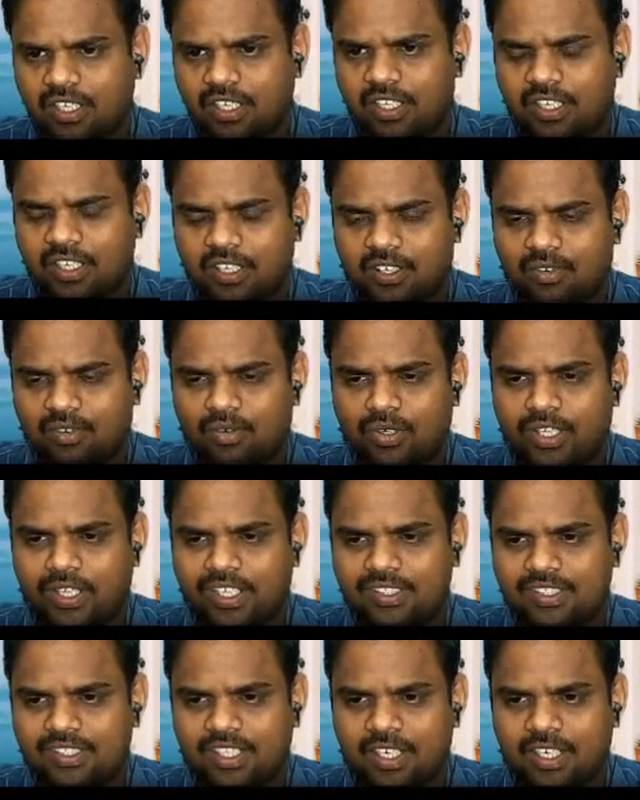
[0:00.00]
no
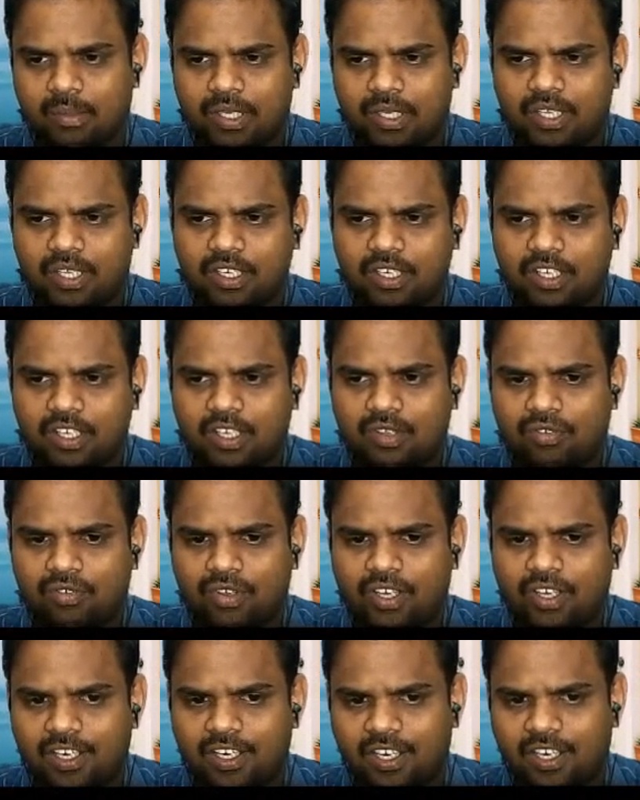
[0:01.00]
gas can be
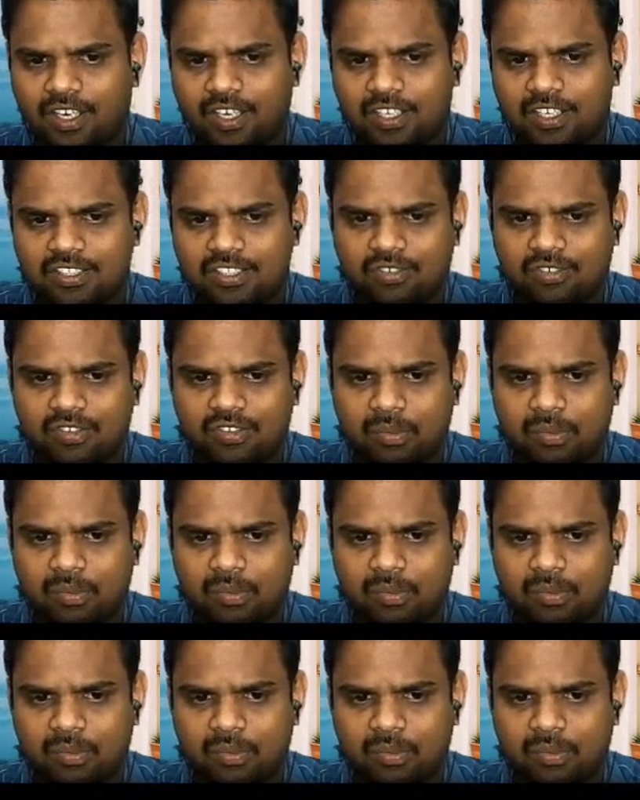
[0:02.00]
liquefied regardless of